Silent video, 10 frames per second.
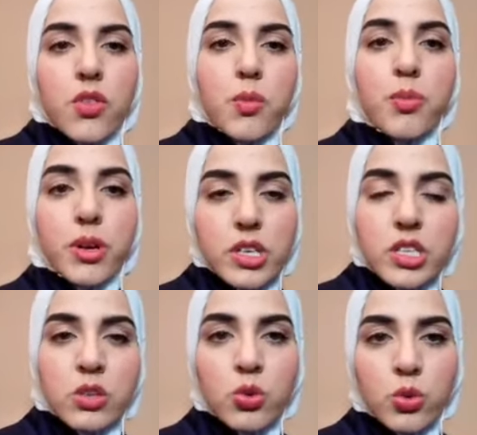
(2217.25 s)
The
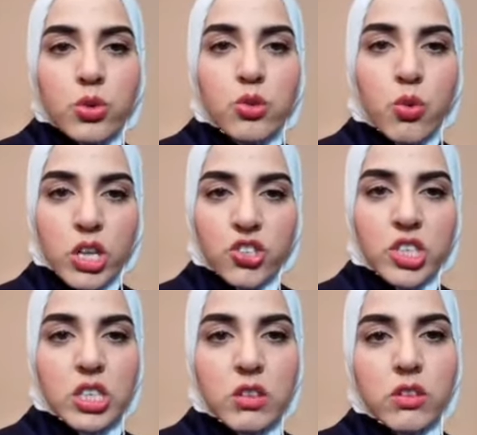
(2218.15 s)
person who is
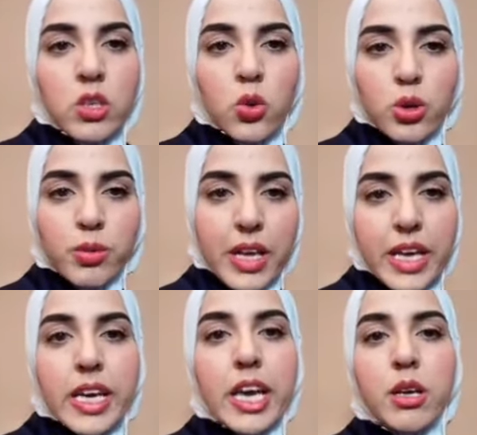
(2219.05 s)
watching TV or
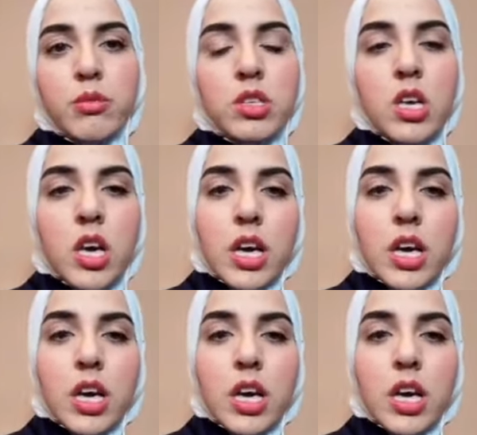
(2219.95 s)
playing games,